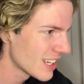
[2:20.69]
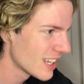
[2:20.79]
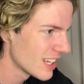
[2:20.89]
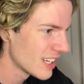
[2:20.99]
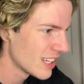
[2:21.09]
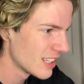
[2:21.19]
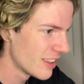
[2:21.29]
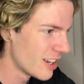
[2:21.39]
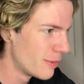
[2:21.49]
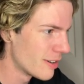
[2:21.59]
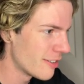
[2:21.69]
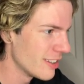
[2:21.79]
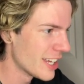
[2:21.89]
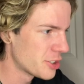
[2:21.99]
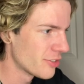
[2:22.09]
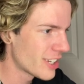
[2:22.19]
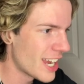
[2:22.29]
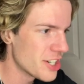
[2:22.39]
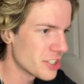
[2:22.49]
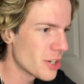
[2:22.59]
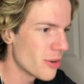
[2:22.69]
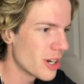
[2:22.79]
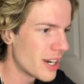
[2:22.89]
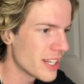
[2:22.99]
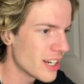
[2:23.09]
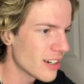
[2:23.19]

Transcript: A little bit of electrification going on here.